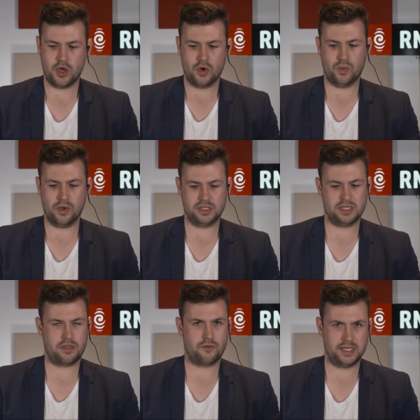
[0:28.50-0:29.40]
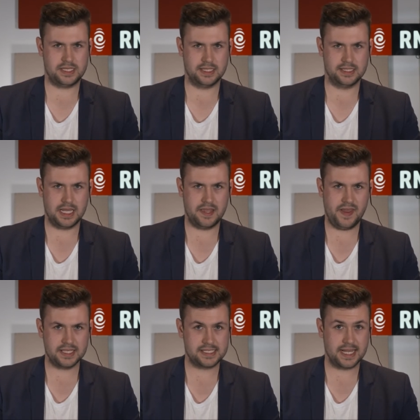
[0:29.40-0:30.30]
was threatened. In
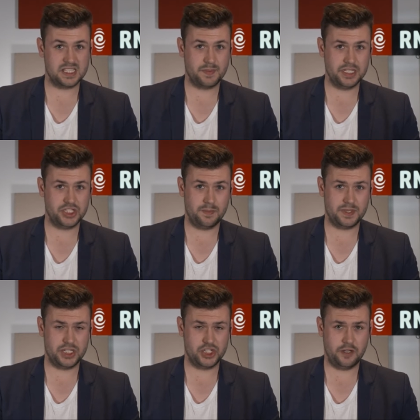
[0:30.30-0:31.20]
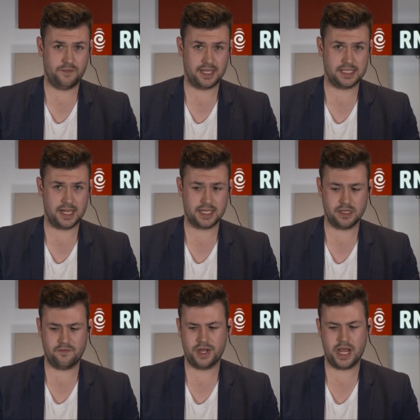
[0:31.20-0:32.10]
that statement, Deputy Chief
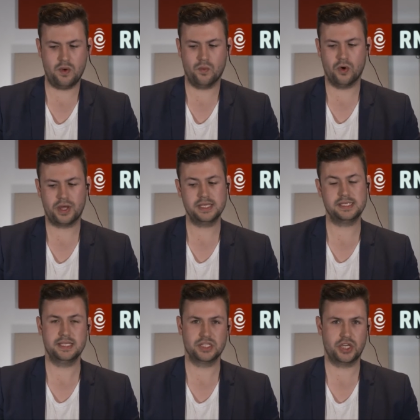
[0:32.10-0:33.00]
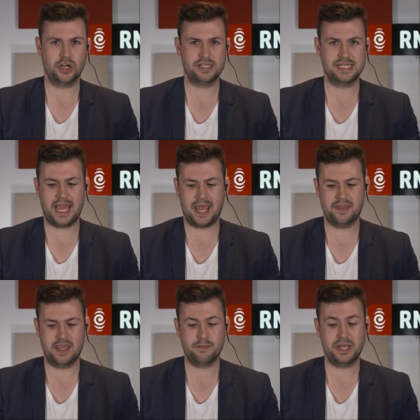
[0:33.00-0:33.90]
Executive Renee Walker said security had
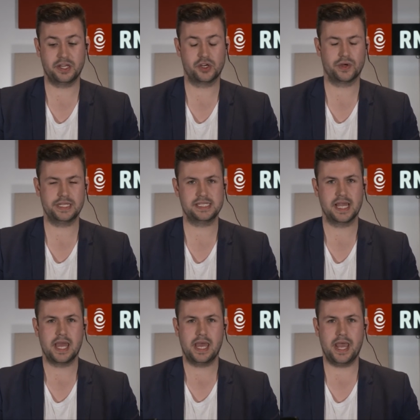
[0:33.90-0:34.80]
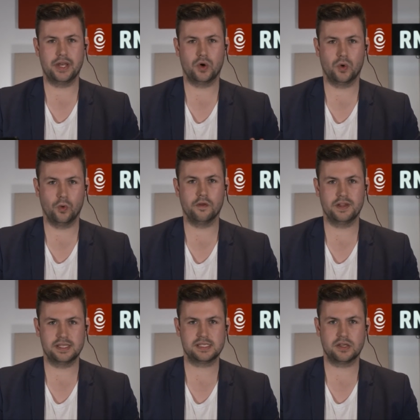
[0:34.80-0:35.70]
then been increased at all of
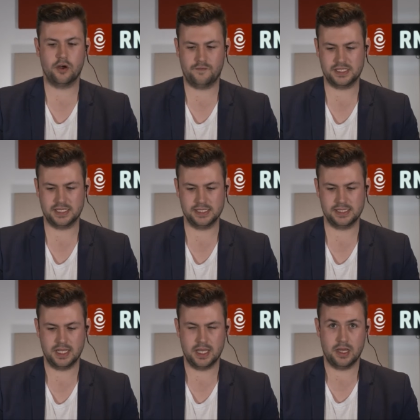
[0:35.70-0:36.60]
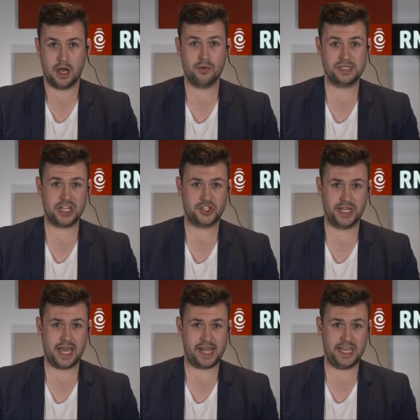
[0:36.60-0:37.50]
its offices. I was actually
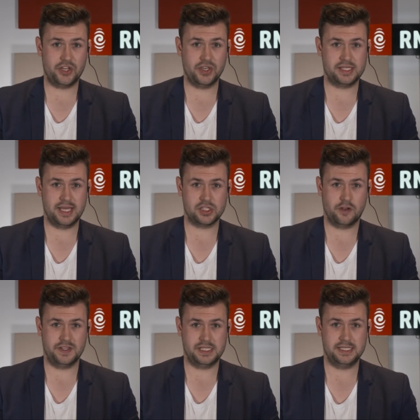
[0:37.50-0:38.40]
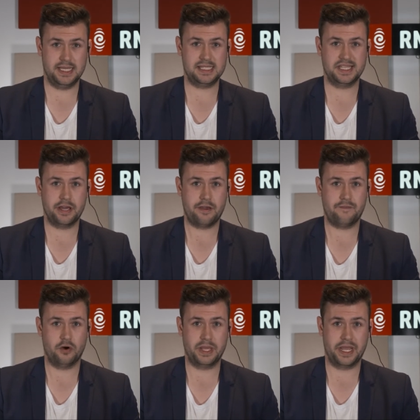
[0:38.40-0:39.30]
at E Q C's offices yesterday
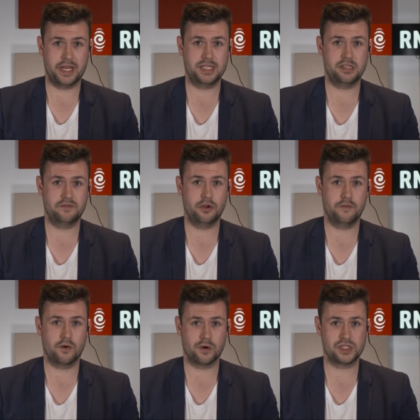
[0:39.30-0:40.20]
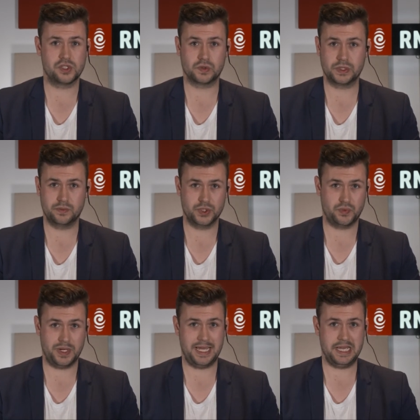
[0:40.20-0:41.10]
filming an interview for a story which
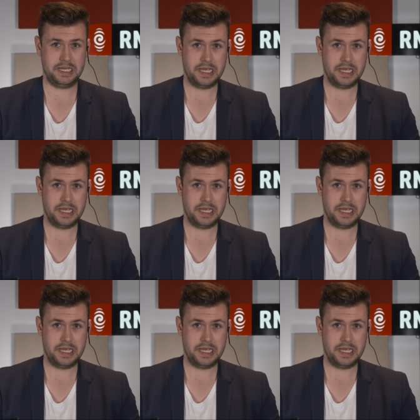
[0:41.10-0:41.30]
will air